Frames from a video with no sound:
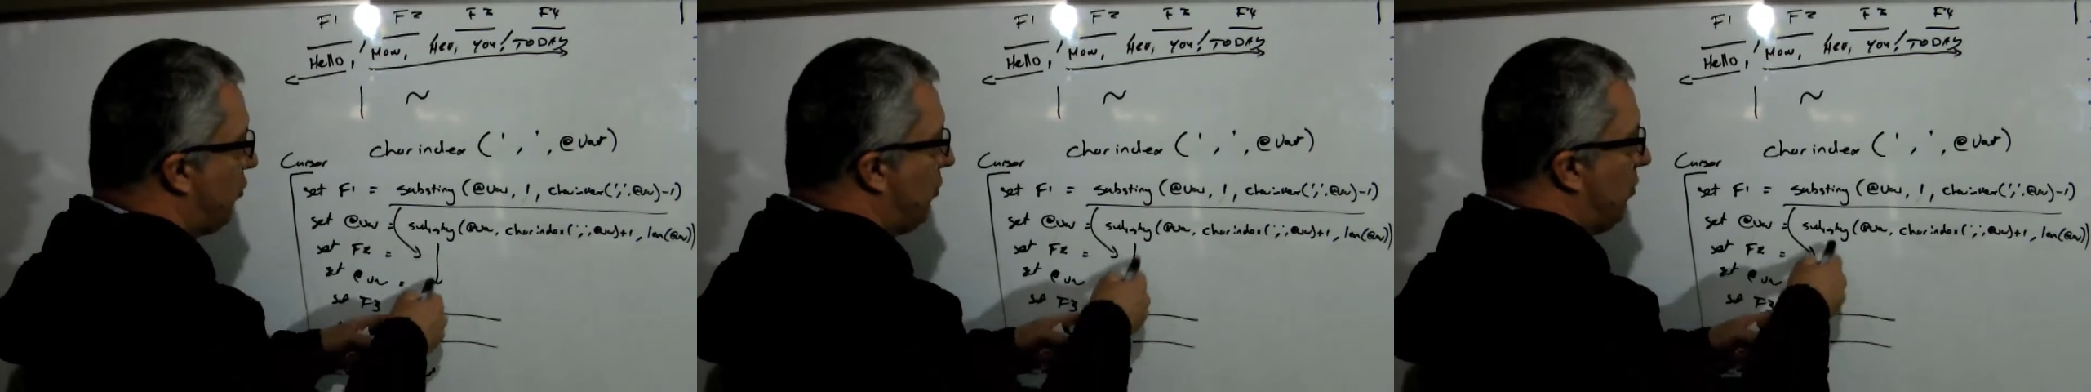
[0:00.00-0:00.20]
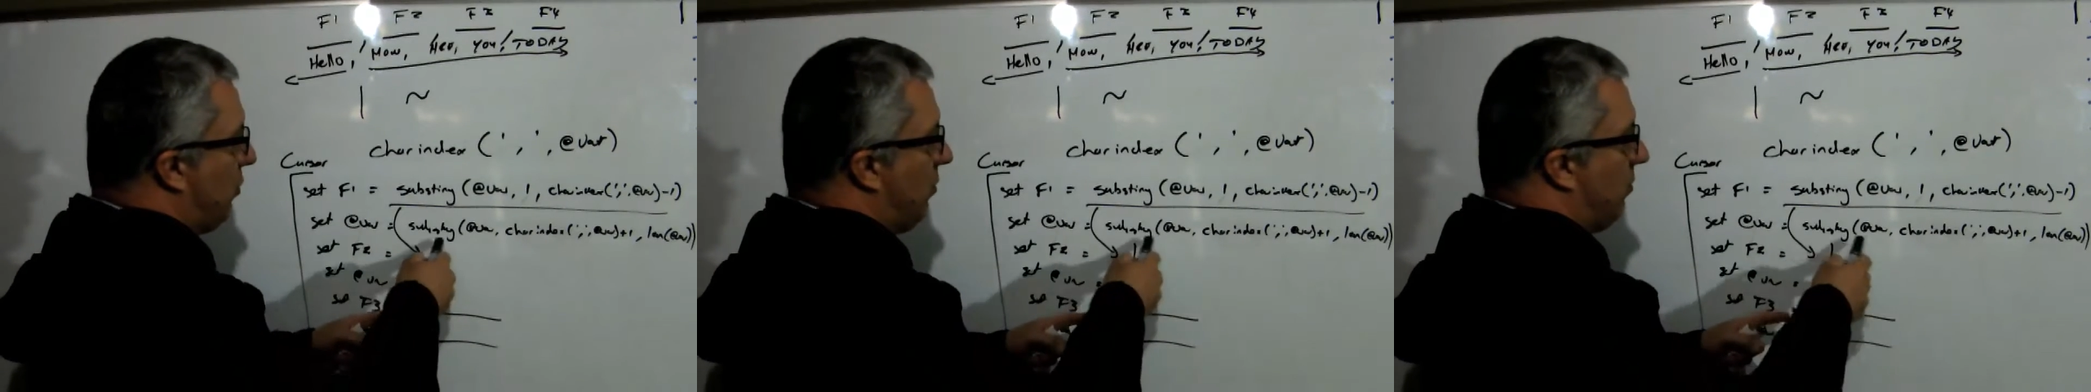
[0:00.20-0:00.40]

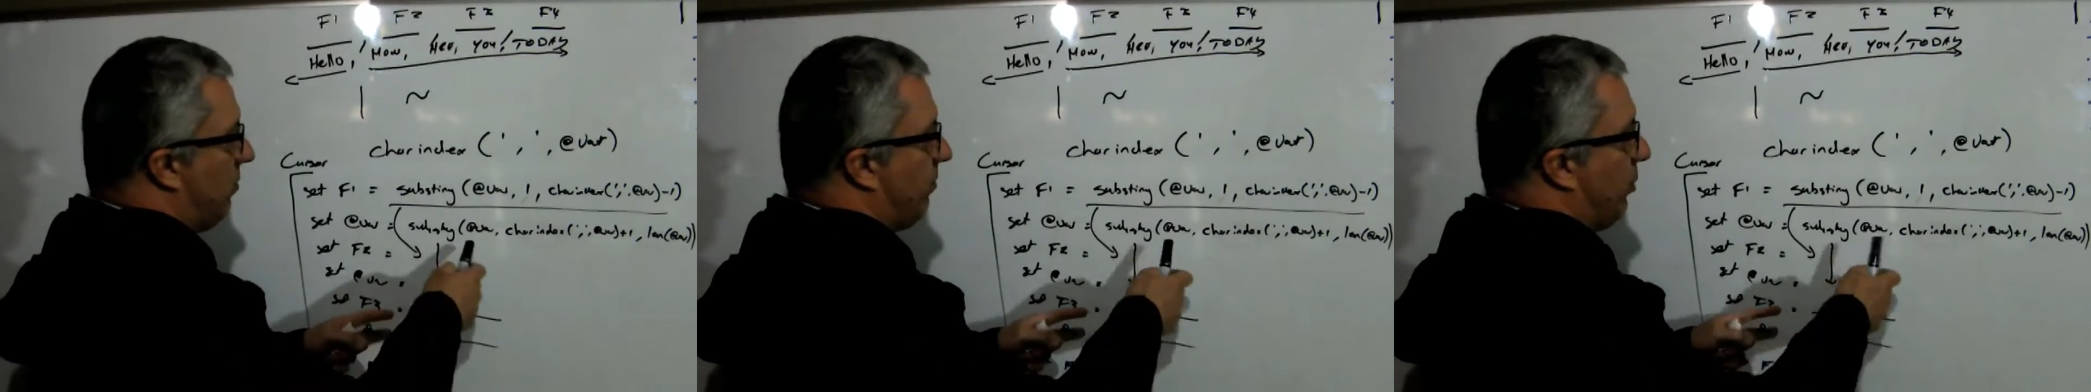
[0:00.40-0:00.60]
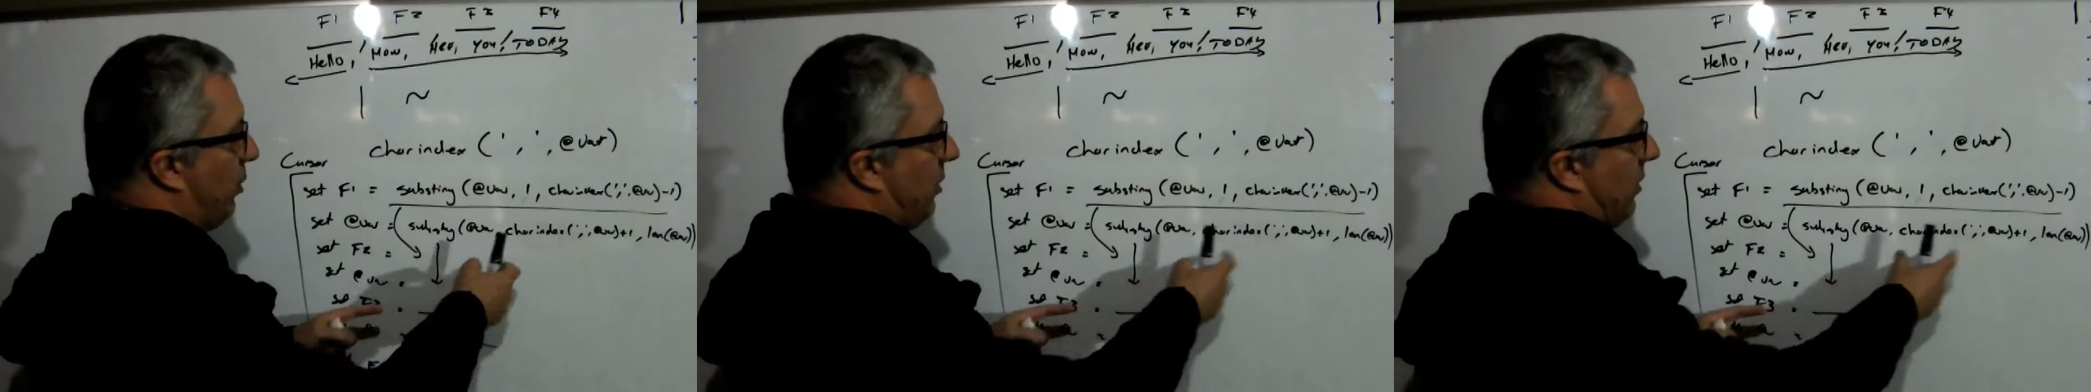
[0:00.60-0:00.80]
to
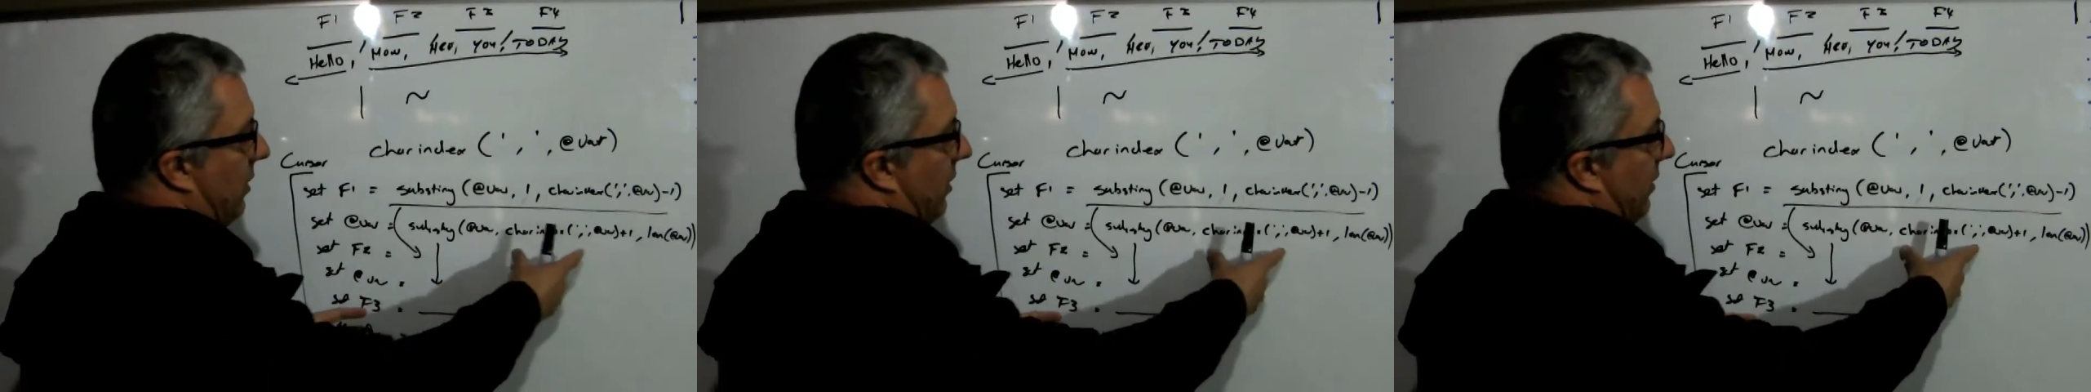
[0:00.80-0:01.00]
put